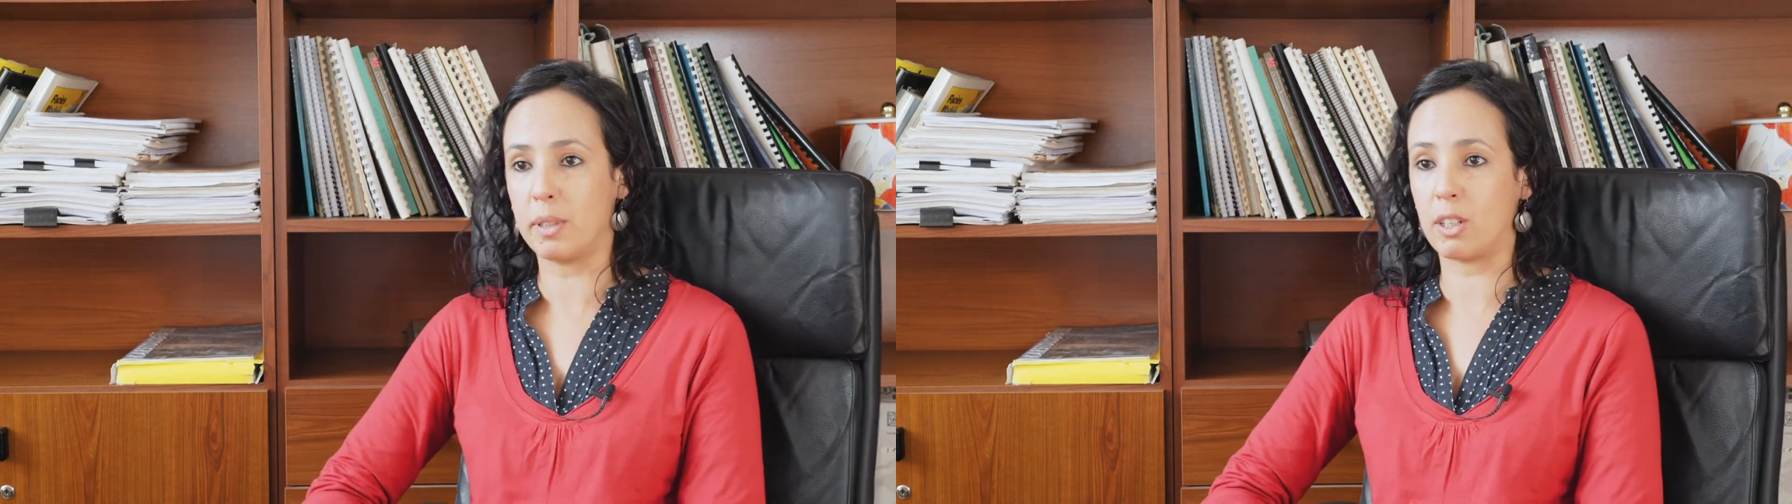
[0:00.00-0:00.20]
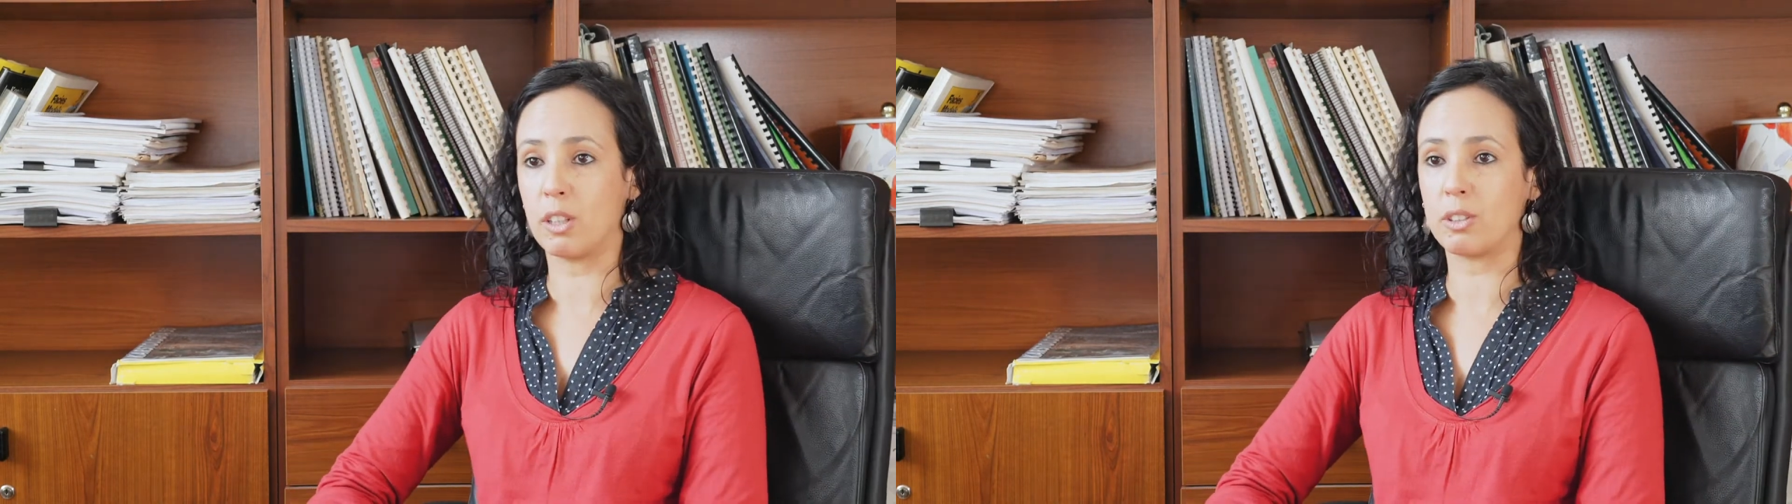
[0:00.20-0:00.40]

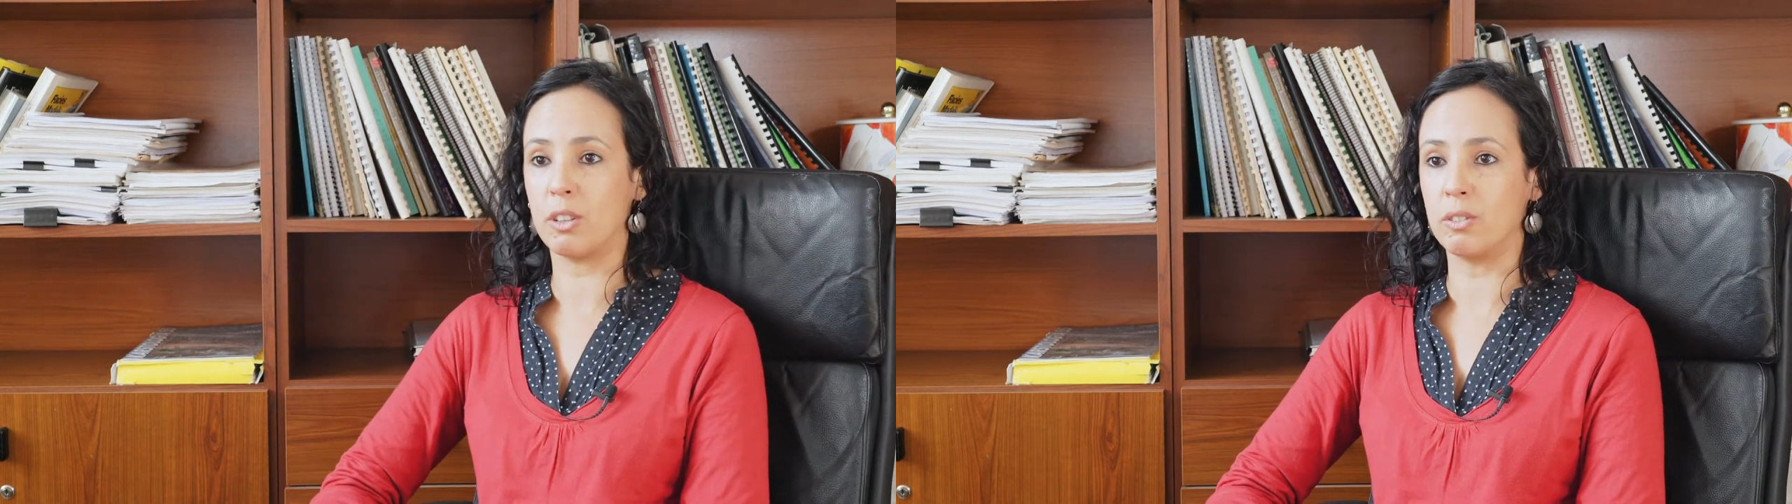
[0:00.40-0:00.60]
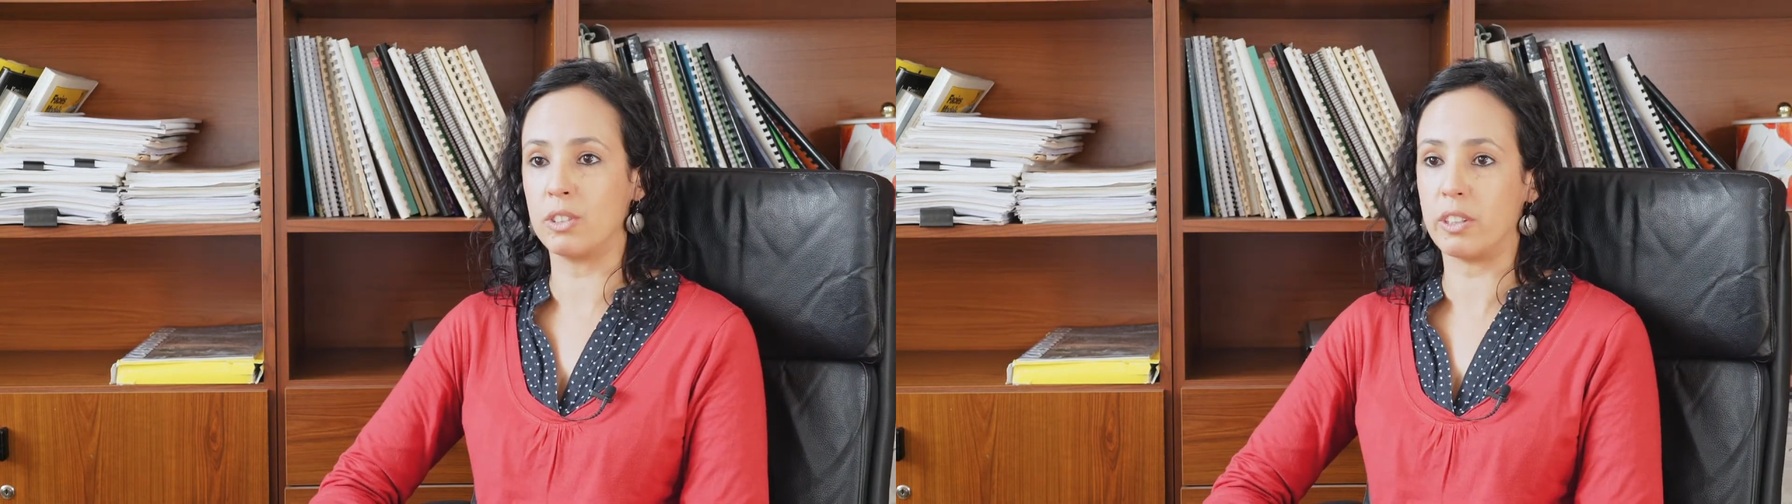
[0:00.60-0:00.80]
but
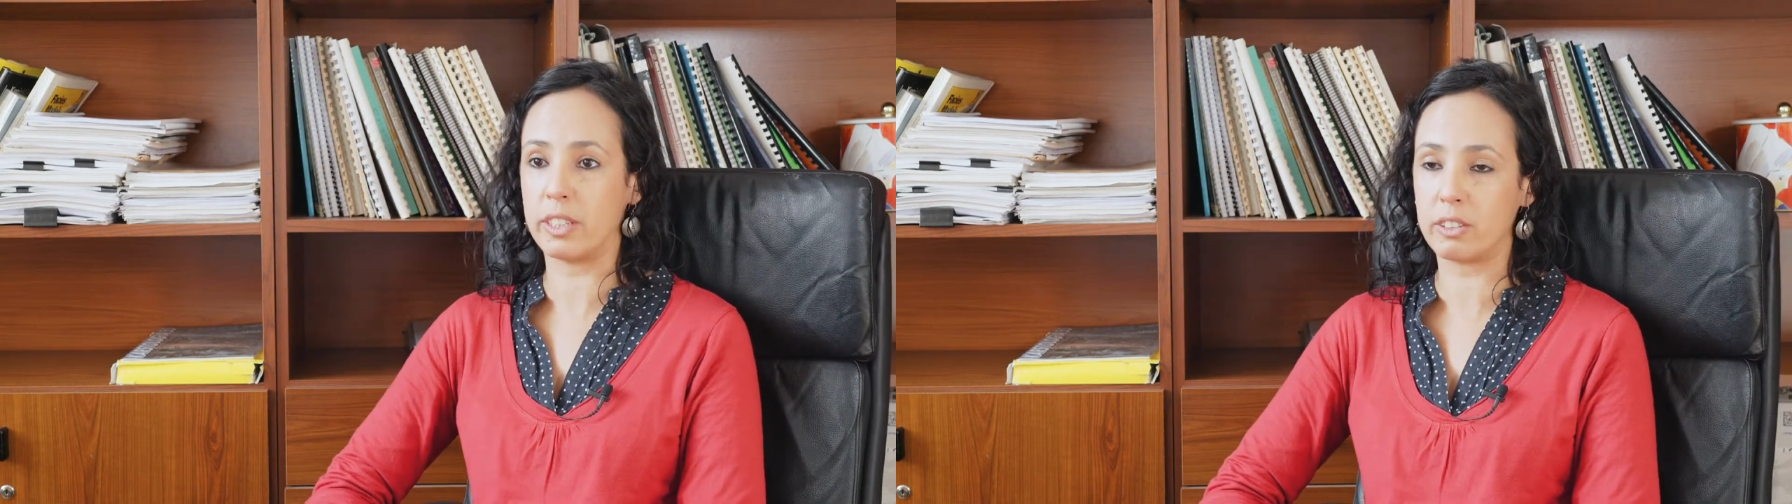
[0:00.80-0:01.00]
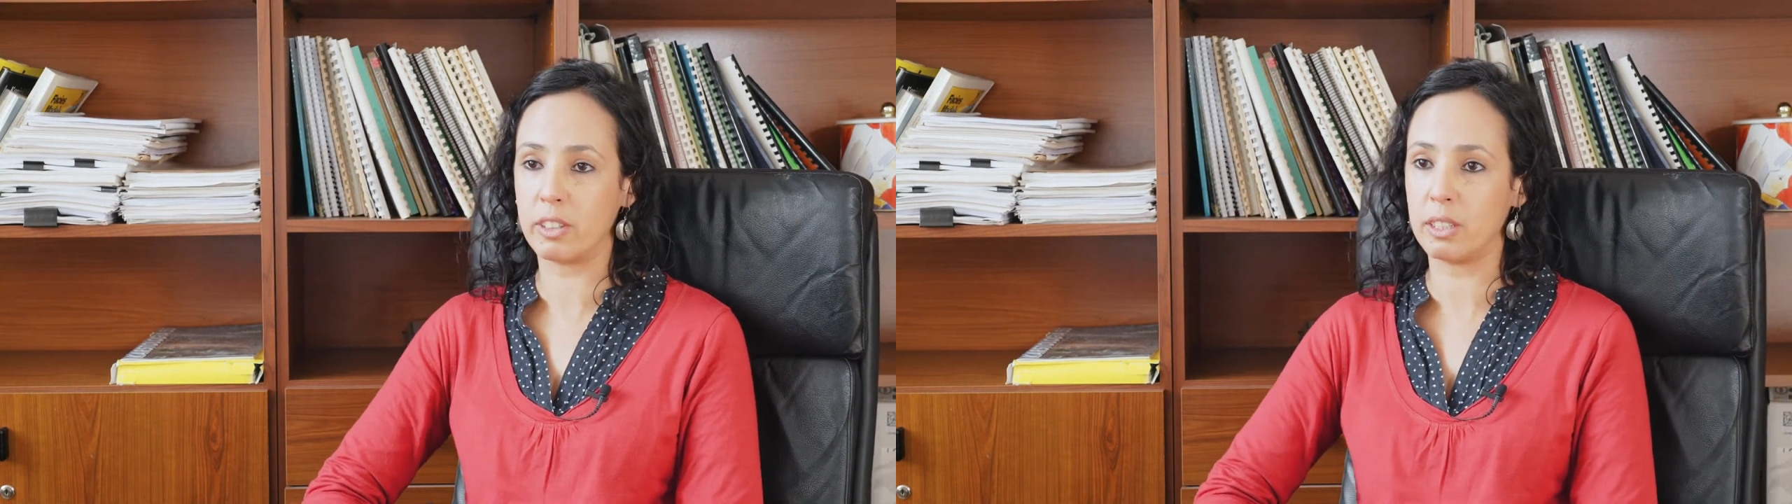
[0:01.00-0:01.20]
also on
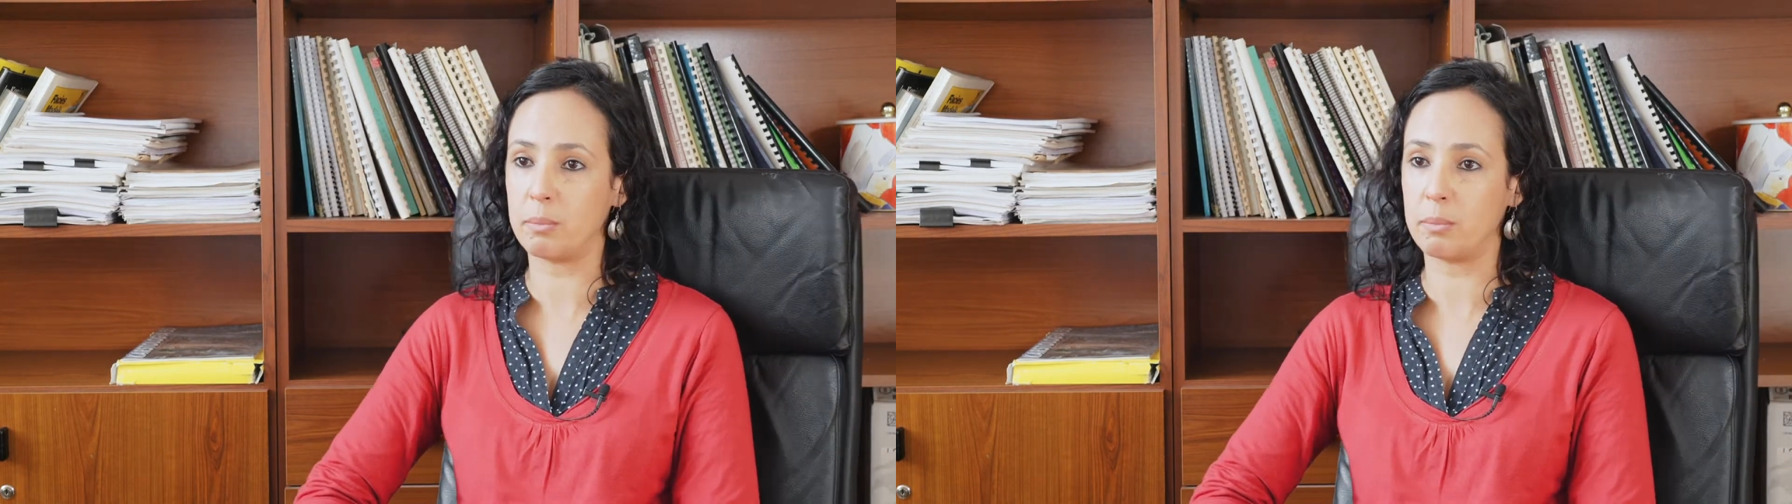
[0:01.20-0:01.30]
terrestrial